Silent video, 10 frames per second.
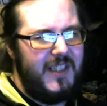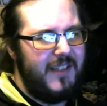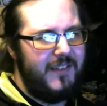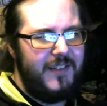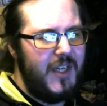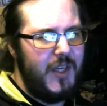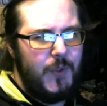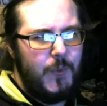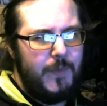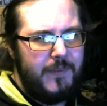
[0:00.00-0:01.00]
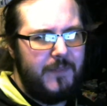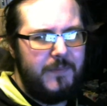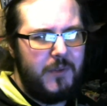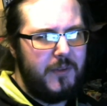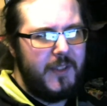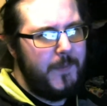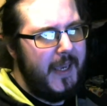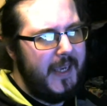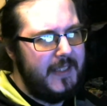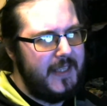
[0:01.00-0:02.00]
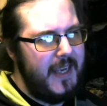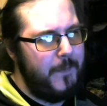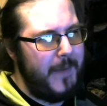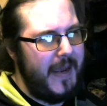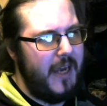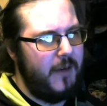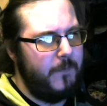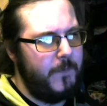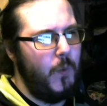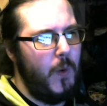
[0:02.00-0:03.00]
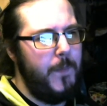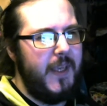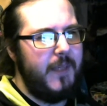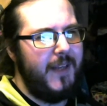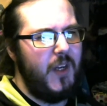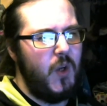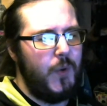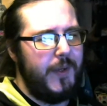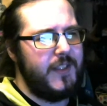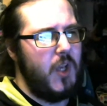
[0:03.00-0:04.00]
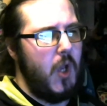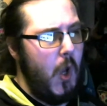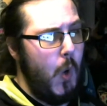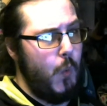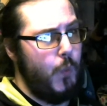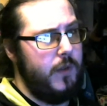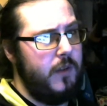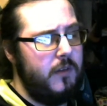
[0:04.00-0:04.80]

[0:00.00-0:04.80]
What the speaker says: no, I'm not going to pay £10 for a Beyblade on its own.